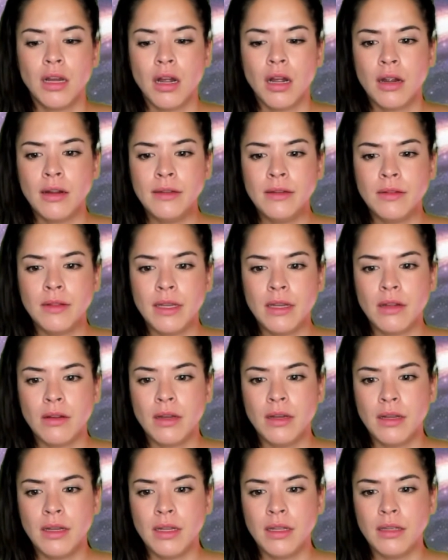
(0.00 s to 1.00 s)
Are you there,
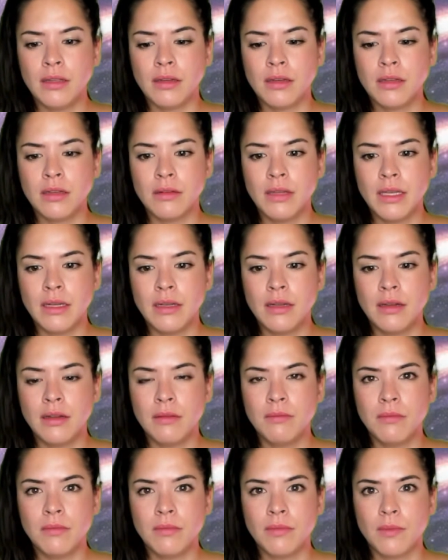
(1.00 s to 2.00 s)
honey? Deleting
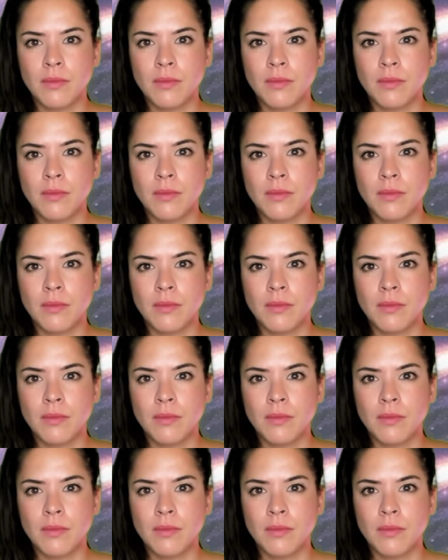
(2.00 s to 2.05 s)
him.